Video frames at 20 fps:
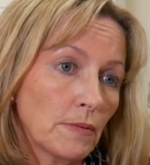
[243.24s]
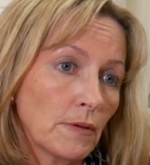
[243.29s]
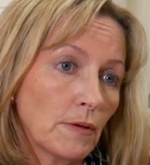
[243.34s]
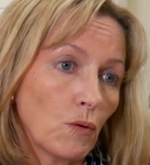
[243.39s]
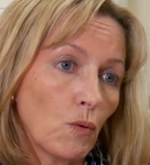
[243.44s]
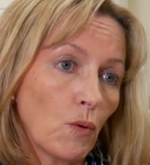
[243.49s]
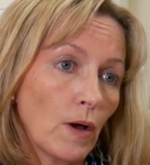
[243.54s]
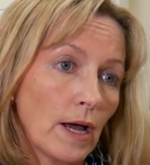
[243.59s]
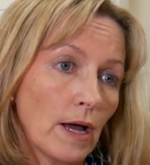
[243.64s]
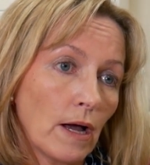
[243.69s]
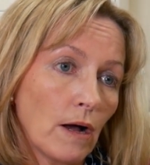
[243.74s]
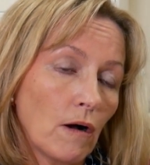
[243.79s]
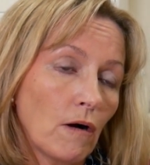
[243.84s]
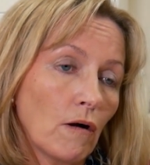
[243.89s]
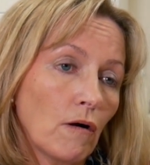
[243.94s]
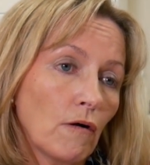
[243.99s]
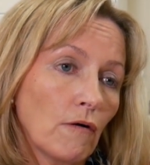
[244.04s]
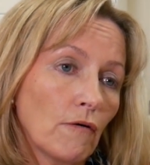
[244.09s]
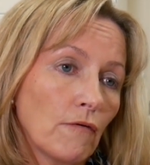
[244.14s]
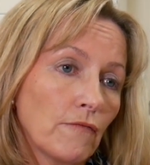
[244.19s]
be aware
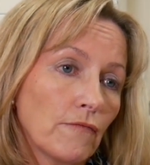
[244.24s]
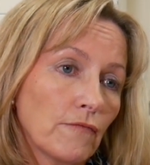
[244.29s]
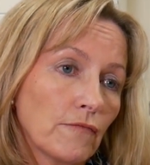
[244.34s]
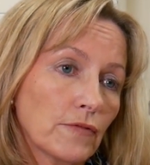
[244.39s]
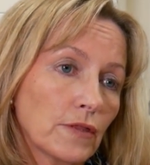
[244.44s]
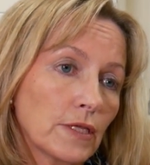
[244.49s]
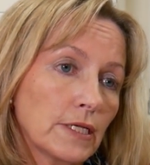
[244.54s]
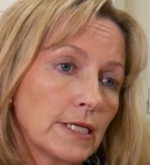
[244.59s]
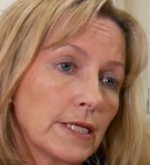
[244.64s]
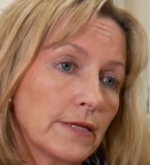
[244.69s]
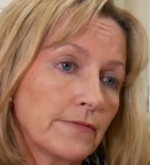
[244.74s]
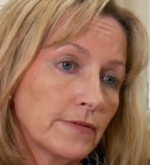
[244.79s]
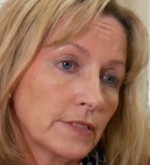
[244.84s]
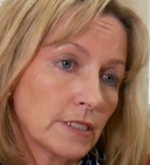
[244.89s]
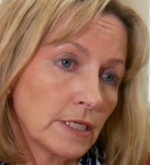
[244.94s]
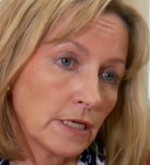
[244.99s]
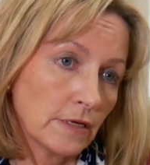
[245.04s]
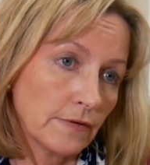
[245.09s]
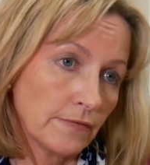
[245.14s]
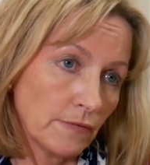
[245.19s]
of the need for
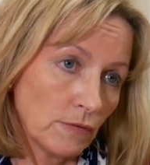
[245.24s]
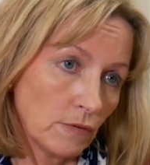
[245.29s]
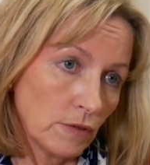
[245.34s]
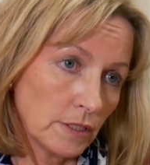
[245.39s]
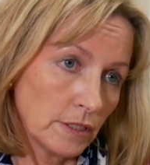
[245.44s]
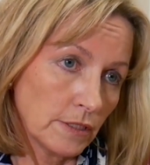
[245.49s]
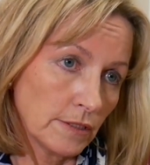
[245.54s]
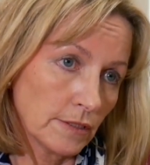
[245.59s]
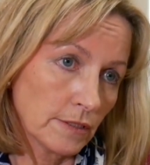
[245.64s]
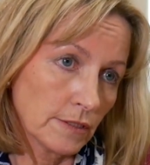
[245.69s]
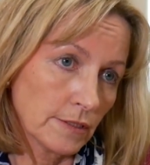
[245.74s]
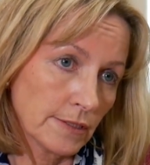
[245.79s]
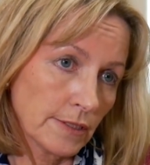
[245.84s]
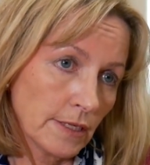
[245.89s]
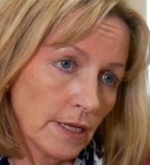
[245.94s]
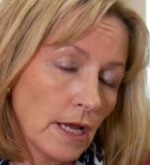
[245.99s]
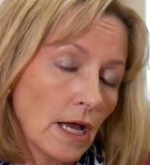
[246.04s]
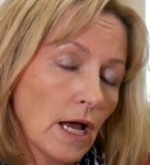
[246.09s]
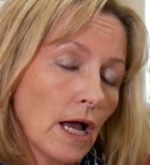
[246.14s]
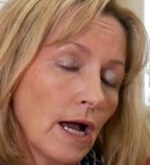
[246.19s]
tick avoidance,
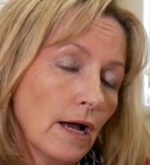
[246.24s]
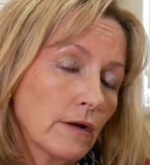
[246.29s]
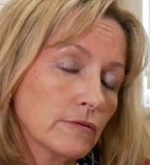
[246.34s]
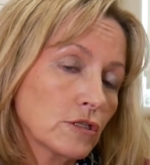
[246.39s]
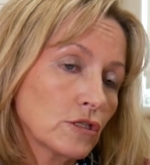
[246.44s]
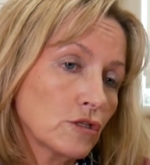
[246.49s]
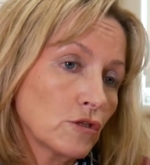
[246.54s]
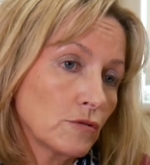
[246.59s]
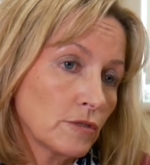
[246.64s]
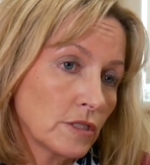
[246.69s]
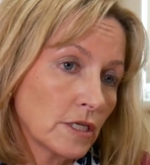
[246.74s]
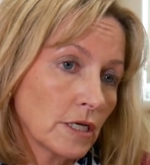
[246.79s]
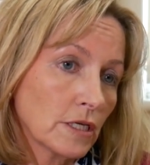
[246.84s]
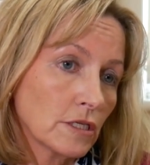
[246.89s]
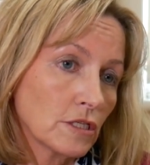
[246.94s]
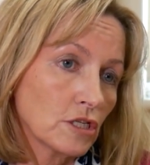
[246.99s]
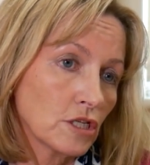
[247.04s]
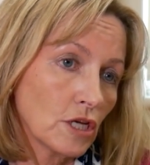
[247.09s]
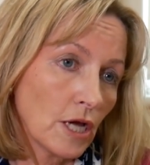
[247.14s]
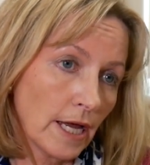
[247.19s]
how to do tick
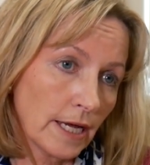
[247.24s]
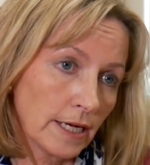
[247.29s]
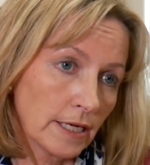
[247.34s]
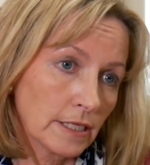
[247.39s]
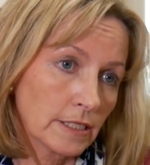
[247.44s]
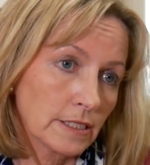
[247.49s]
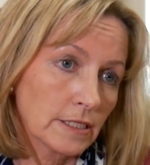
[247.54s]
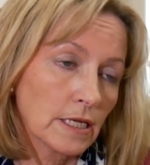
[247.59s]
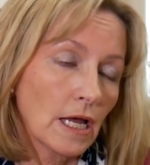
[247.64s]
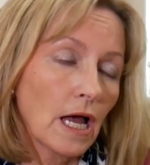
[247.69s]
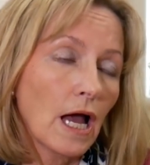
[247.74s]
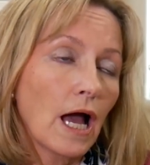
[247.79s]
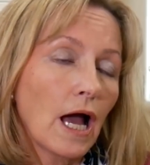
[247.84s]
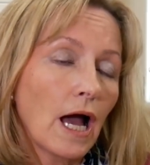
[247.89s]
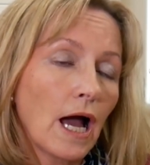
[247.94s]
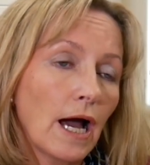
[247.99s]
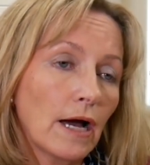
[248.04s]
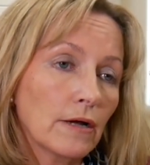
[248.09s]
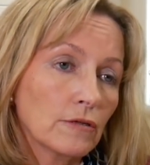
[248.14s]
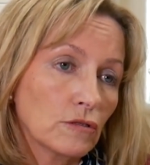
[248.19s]
checks,
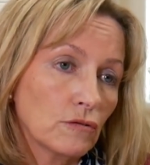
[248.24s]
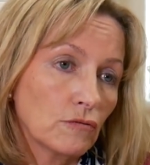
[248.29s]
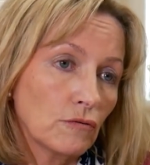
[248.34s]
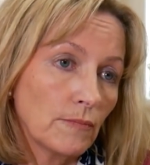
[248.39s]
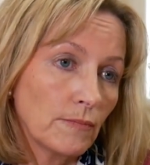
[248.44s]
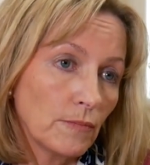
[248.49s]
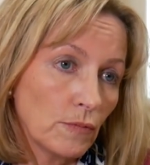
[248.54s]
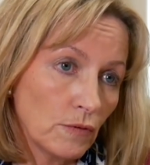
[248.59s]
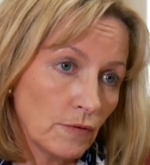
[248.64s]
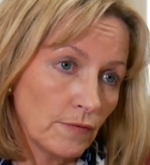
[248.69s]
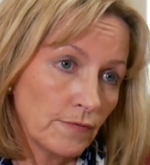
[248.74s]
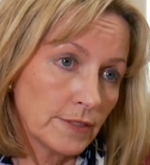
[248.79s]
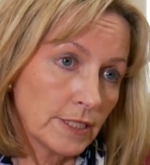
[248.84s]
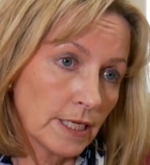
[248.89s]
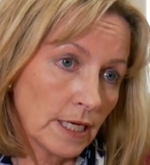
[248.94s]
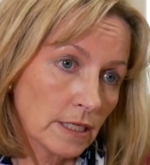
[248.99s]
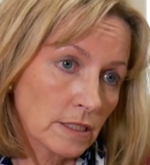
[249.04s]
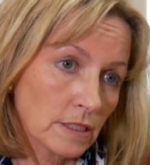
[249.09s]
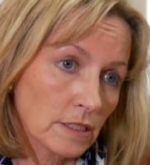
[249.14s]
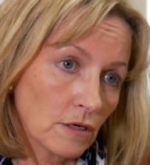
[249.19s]
how to remove
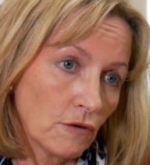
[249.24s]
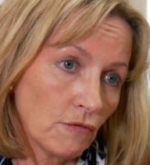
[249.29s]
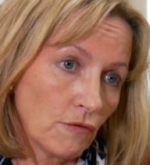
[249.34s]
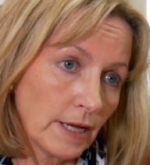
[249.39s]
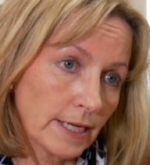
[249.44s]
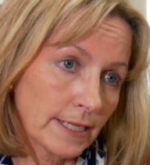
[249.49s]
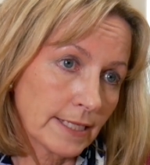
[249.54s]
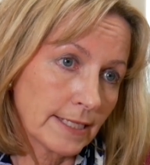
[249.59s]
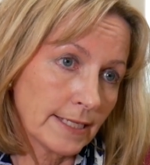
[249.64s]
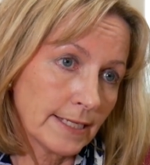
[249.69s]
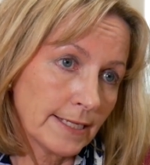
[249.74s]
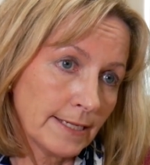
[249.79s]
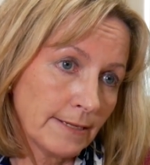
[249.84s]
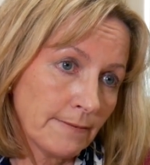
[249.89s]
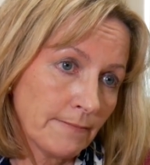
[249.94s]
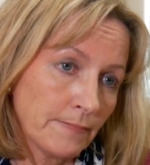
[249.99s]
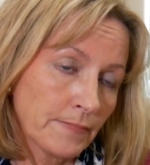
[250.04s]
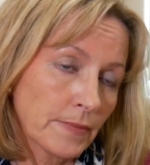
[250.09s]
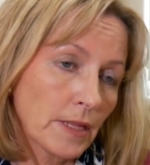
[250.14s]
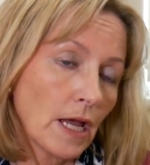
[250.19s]
ticks correctly,
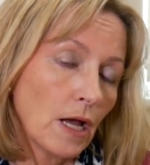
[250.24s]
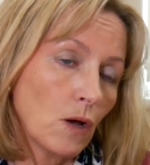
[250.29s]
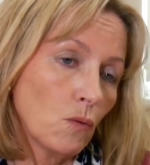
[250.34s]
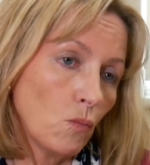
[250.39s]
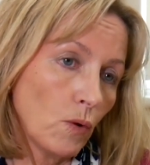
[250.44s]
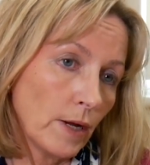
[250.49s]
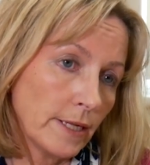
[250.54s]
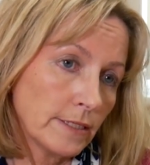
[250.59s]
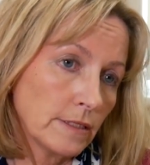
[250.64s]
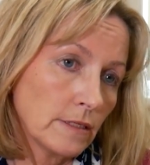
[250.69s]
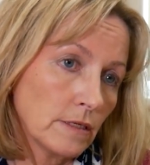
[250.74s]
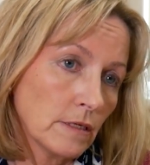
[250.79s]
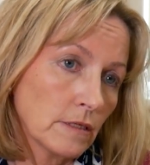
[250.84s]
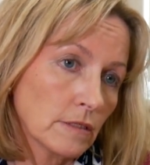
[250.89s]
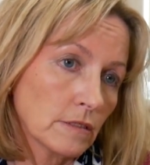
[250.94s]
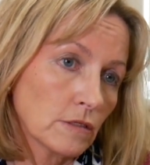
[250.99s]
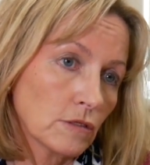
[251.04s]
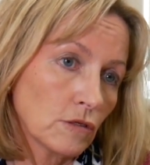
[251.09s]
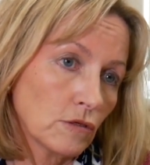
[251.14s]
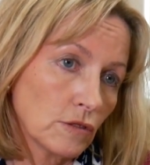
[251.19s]
and when
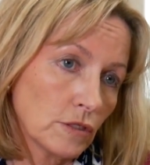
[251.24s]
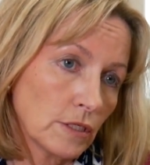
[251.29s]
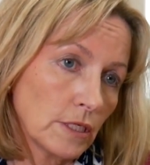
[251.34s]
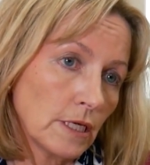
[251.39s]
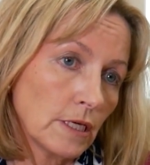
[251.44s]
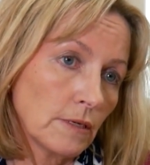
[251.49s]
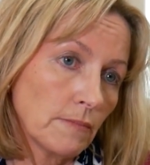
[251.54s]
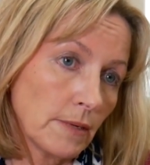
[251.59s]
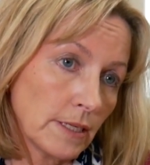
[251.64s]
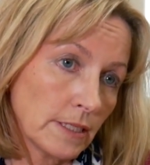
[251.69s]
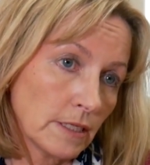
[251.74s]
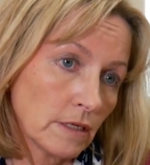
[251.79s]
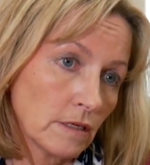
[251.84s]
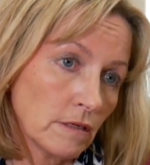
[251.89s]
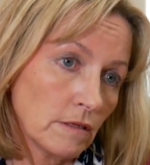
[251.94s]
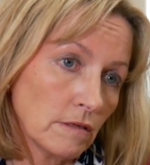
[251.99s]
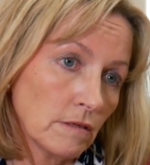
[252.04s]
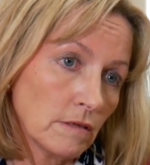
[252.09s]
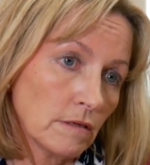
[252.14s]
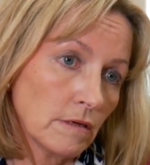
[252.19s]
to seek
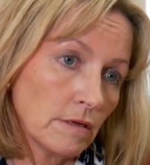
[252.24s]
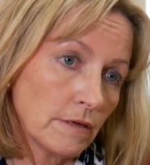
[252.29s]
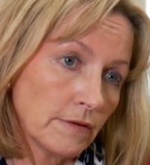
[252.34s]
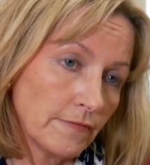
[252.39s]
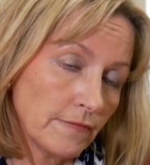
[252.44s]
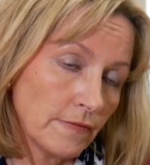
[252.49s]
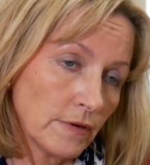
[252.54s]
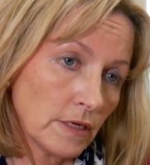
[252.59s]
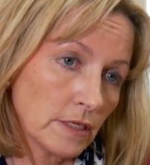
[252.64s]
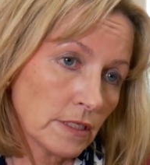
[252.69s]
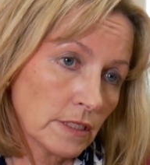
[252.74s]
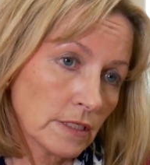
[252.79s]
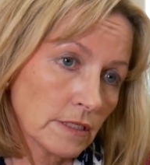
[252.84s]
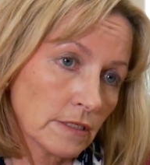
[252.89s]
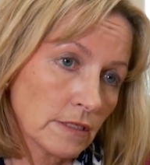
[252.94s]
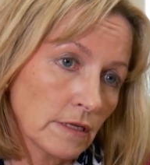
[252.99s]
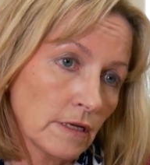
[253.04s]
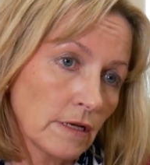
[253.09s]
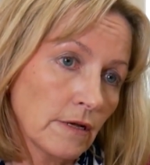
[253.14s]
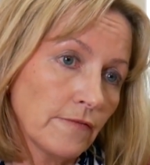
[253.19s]
medical advice
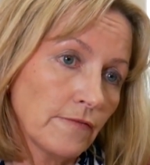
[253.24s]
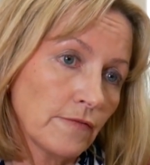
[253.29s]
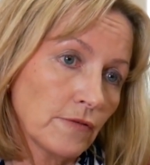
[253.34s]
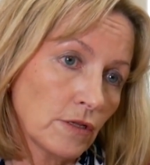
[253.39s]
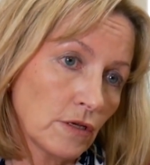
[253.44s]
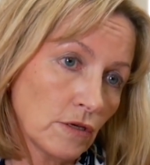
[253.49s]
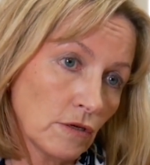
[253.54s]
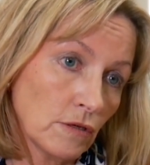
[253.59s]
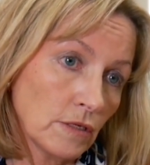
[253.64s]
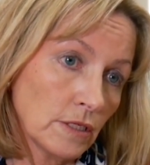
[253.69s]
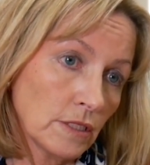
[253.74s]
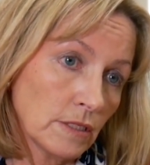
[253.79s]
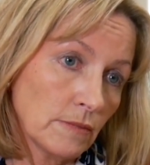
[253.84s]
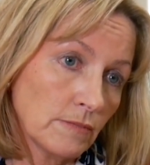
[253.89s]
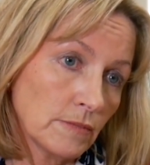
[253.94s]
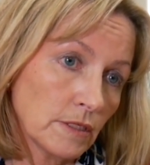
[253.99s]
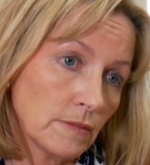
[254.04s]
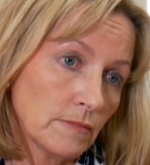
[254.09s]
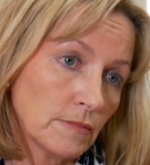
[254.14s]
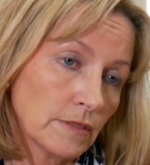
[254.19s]
for the early
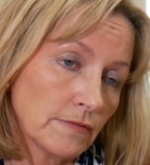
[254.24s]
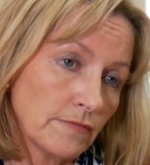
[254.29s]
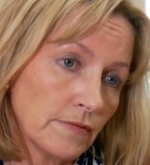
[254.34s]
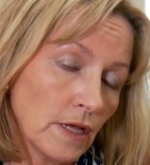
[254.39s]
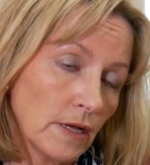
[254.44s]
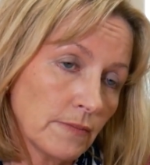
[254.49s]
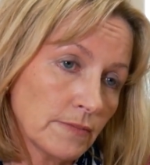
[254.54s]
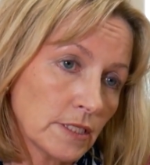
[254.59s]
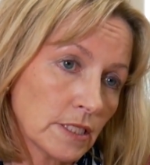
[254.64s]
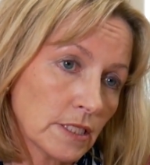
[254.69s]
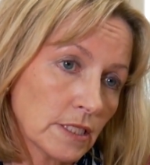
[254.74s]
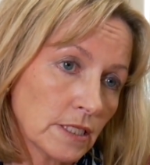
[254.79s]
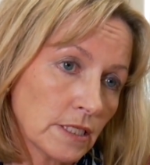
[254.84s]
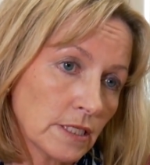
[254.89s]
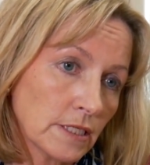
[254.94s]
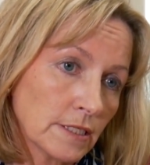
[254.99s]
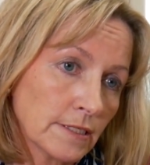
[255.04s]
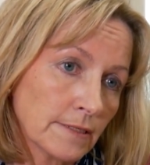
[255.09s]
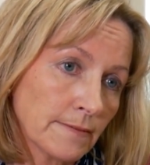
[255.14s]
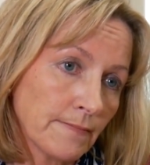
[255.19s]
symptoms of Lyme
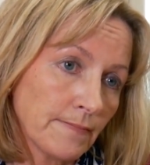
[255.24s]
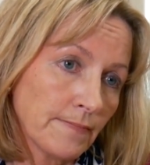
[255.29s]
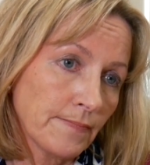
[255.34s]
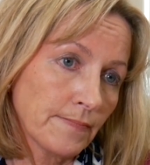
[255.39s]
disease.